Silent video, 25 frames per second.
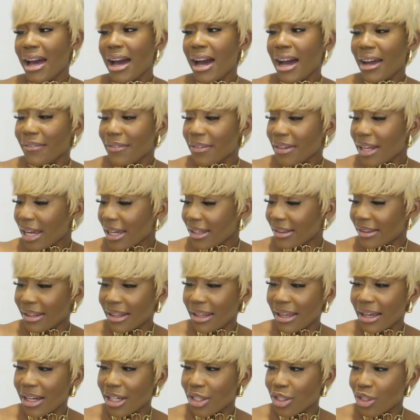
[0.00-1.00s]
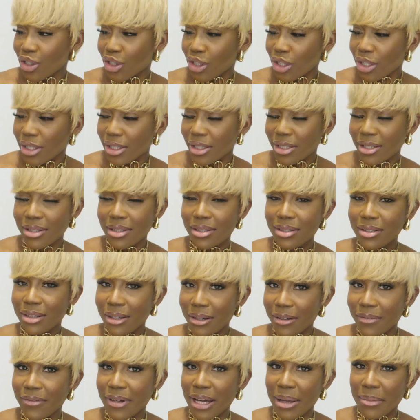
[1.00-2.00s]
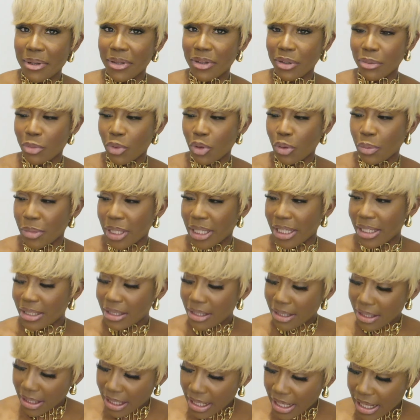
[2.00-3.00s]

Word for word: i feel like they are just a vibe at the moment